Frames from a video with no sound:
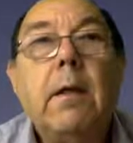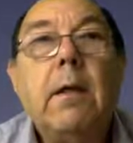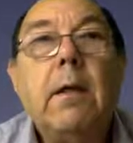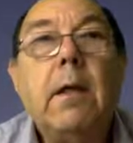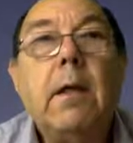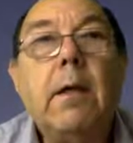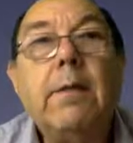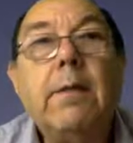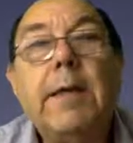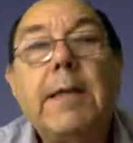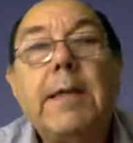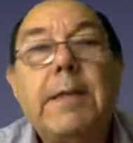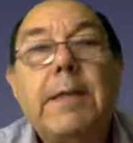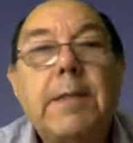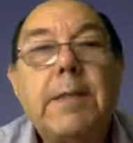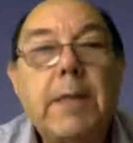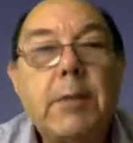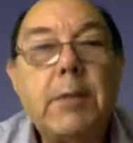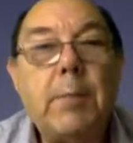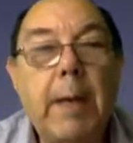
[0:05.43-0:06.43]
and
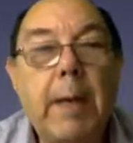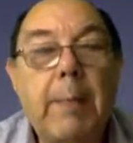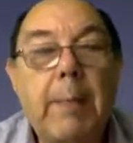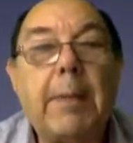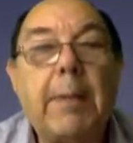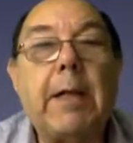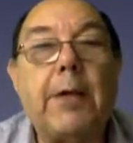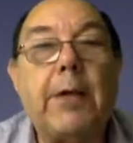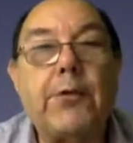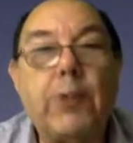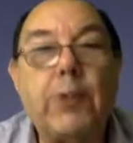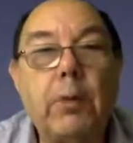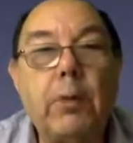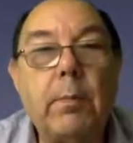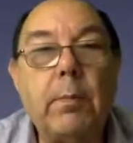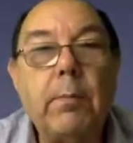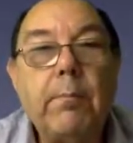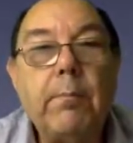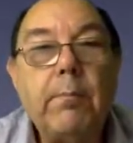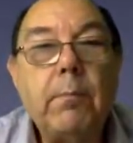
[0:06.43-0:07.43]
this is Paper Classroom.
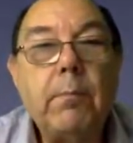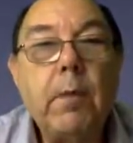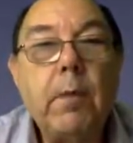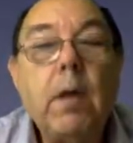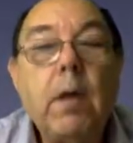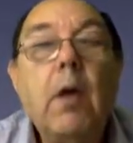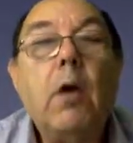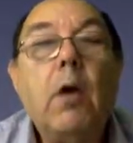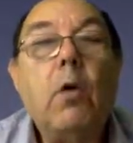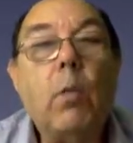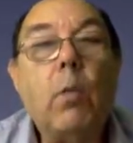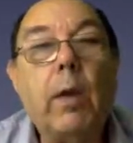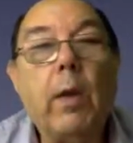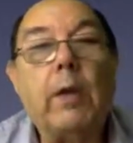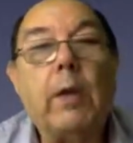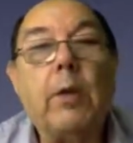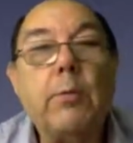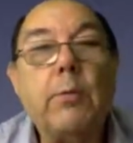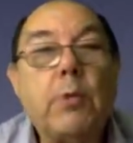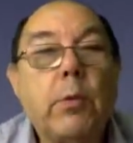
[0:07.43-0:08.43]

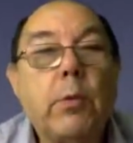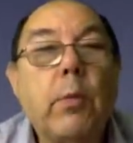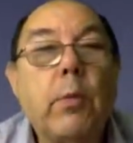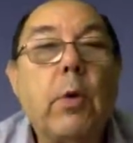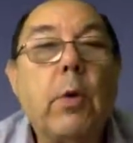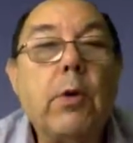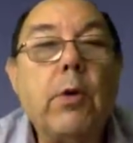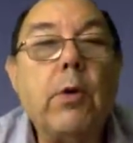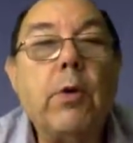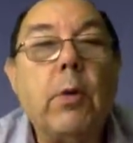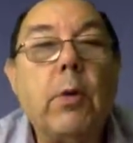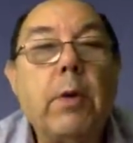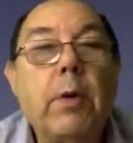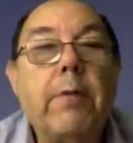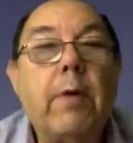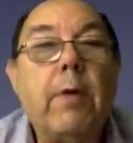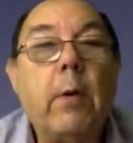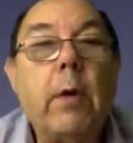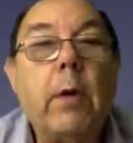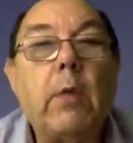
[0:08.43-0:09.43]
Welcome to another one of
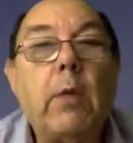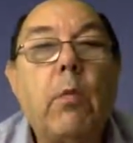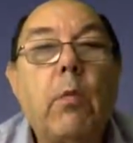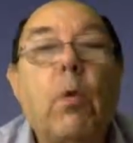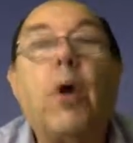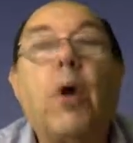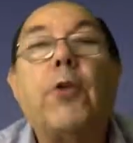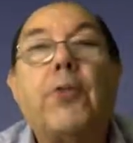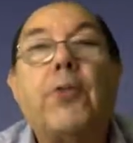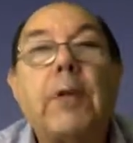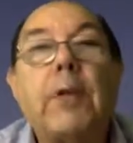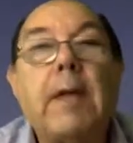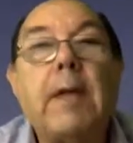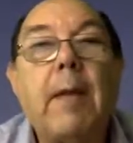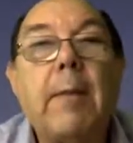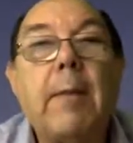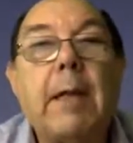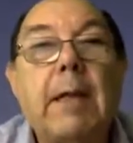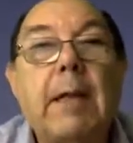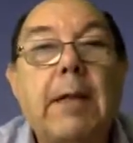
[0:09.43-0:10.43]
our water and
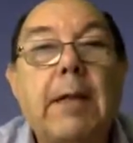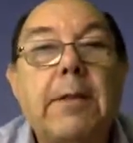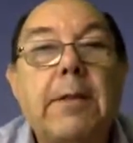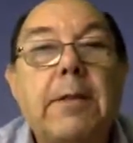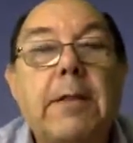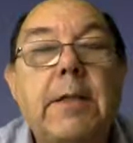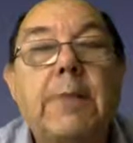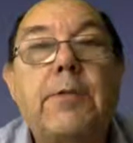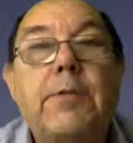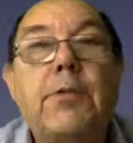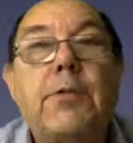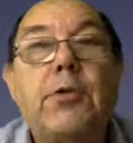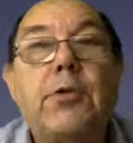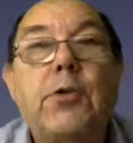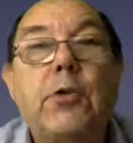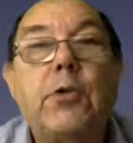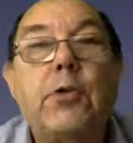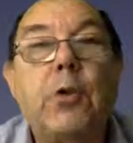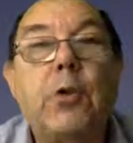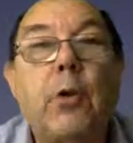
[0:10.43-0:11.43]
chemical additives
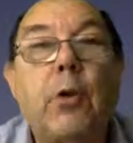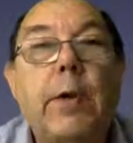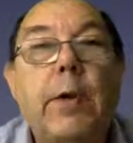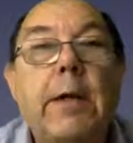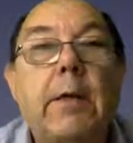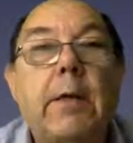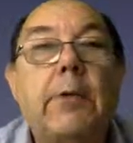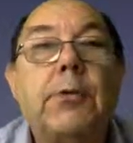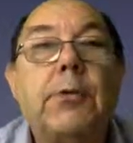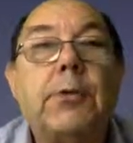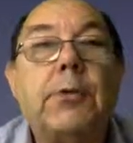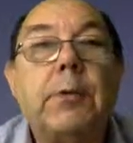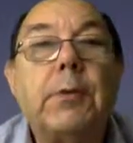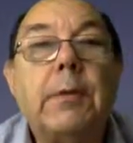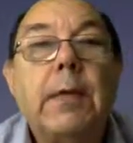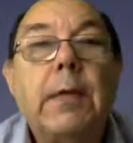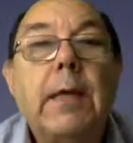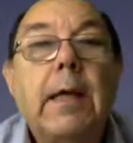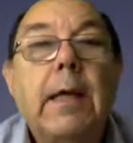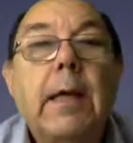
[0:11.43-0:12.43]
tutorials.
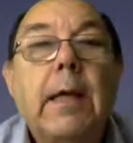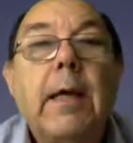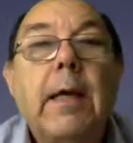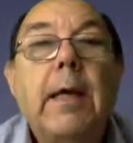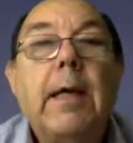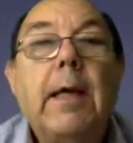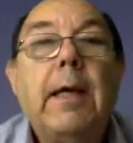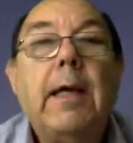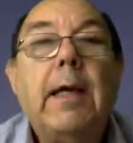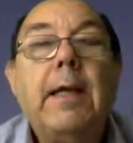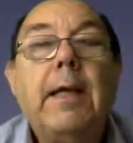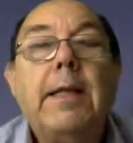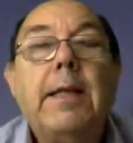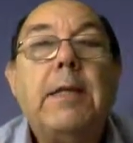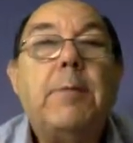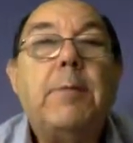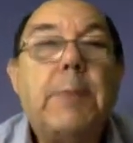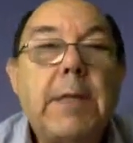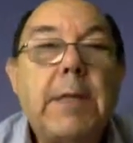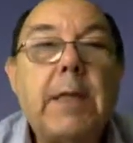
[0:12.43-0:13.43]
In
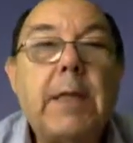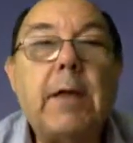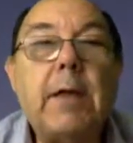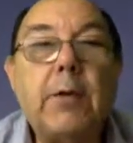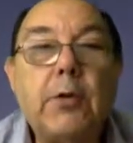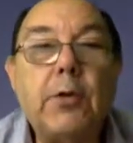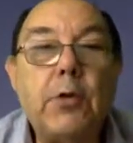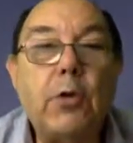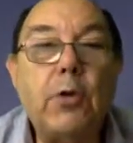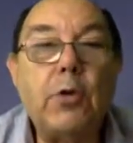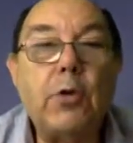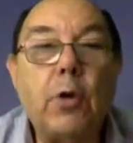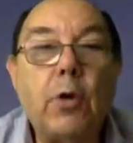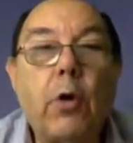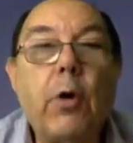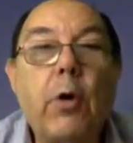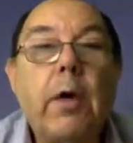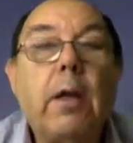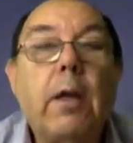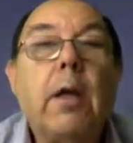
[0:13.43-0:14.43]
this particular
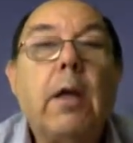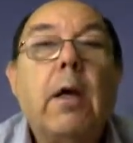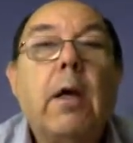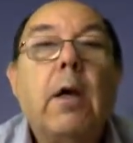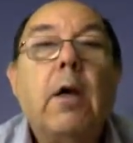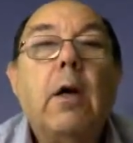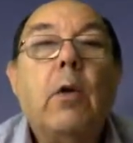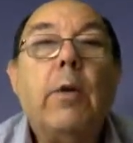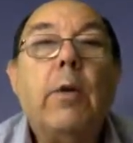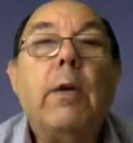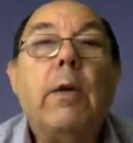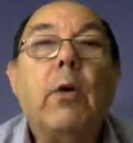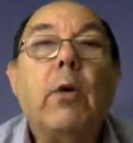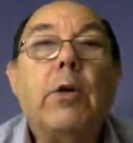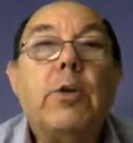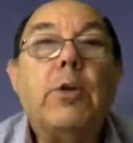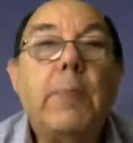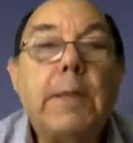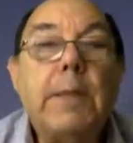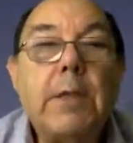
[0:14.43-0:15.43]
tutorial, we're going
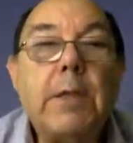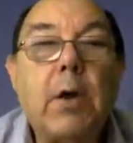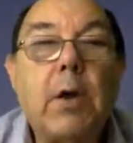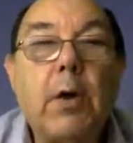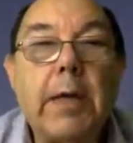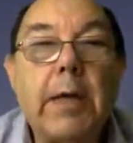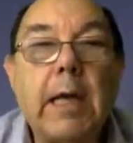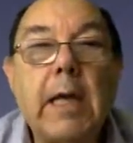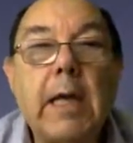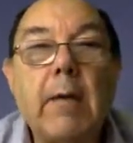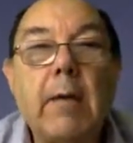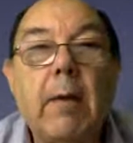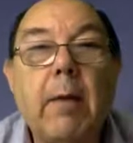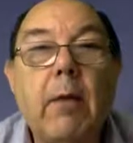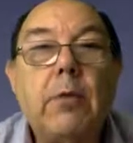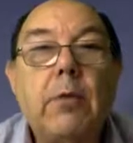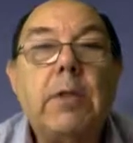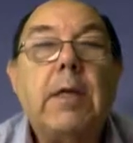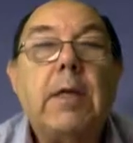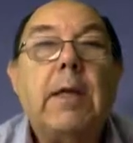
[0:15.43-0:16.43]
to be talking
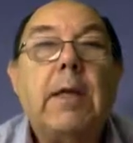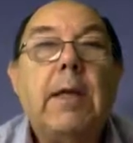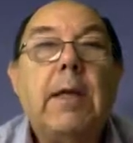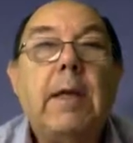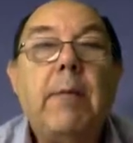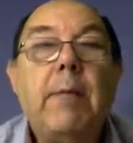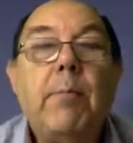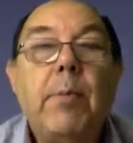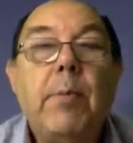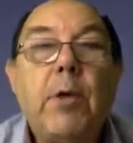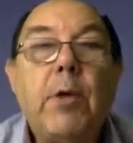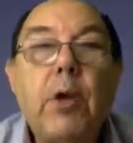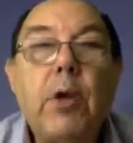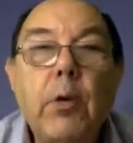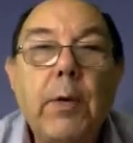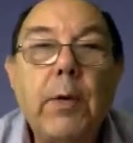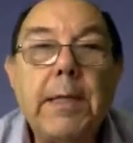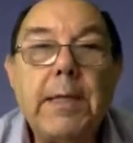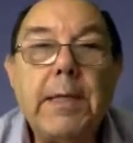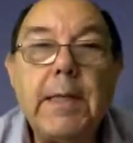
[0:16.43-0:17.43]
about
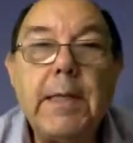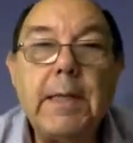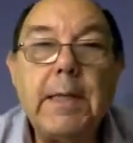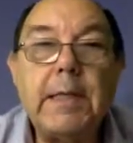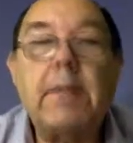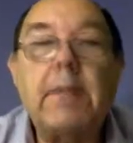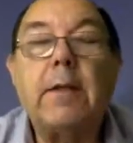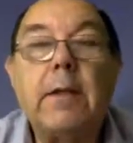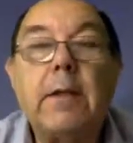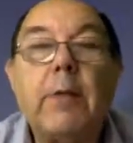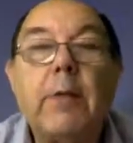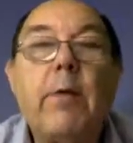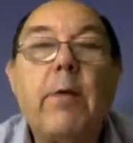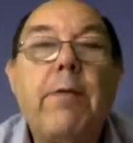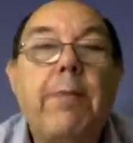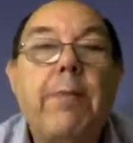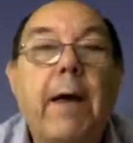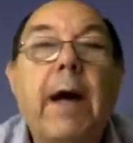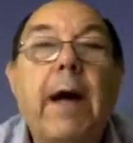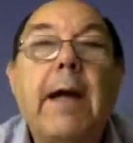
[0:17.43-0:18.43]
impurities that we
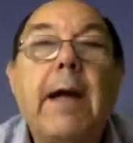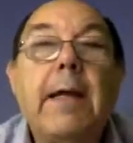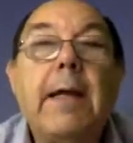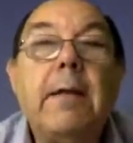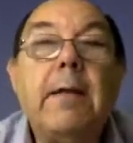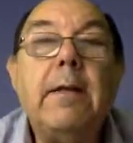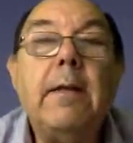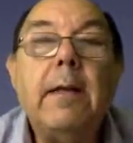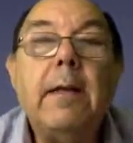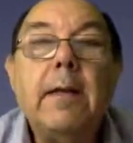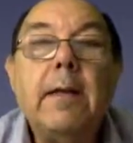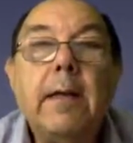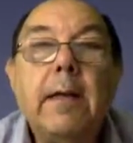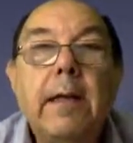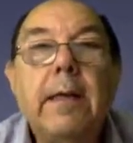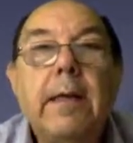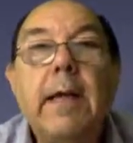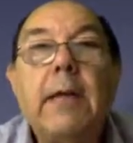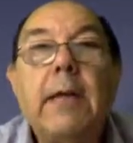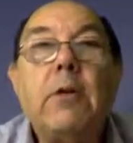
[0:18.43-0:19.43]
find
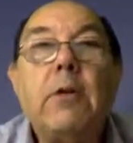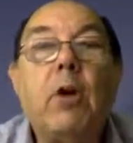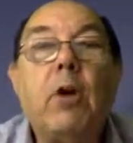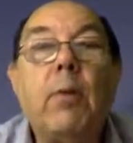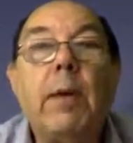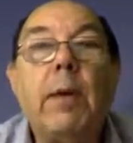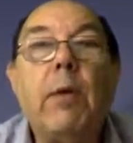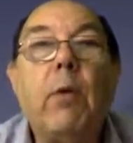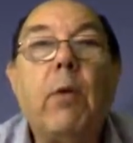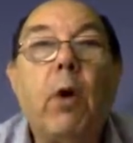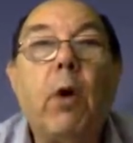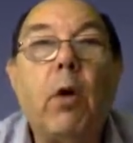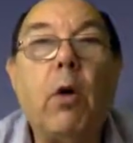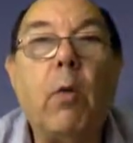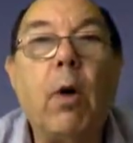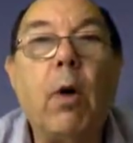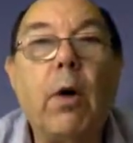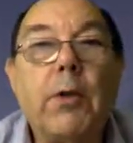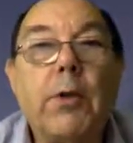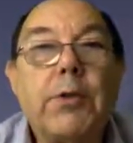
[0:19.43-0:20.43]
in incoming raw
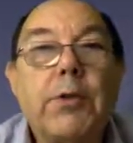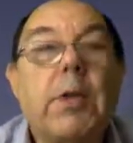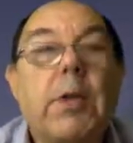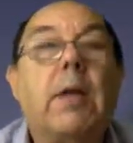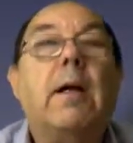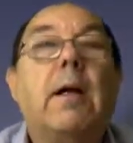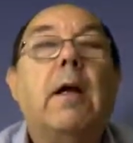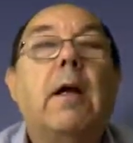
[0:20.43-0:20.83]
water